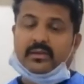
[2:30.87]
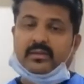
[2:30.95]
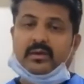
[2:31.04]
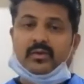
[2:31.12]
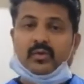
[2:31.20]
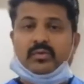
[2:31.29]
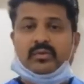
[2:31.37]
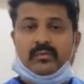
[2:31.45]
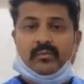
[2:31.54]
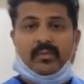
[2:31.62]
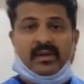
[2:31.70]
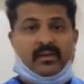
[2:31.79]
The tooth
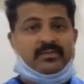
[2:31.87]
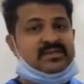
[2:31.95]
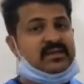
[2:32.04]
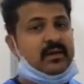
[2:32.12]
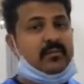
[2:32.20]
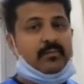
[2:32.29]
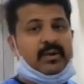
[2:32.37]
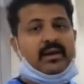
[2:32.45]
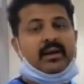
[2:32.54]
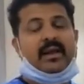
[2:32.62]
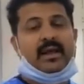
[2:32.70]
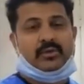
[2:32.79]
becomes
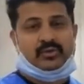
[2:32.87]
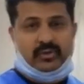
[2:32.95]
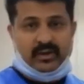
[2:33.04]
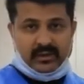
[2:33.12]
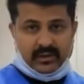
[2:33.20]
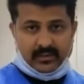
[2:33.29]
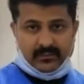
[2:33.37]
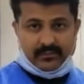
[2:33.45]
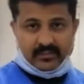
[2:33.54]
completely isolated,